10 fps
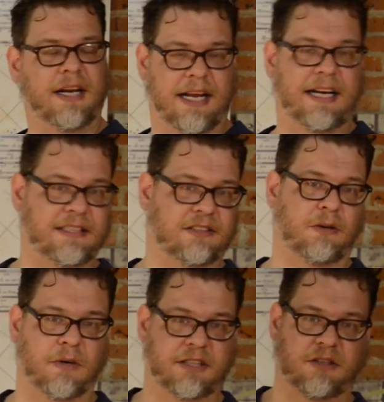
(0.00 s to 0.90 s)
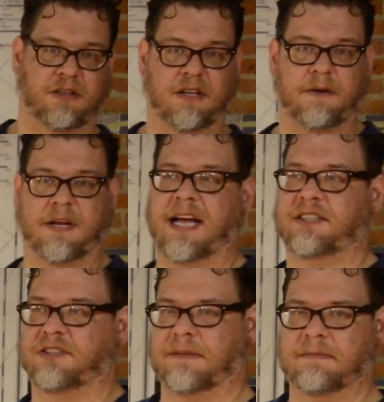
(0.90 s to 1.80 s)
in its original
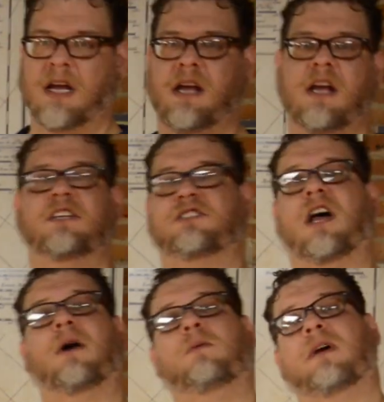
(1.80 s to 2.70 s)
location. So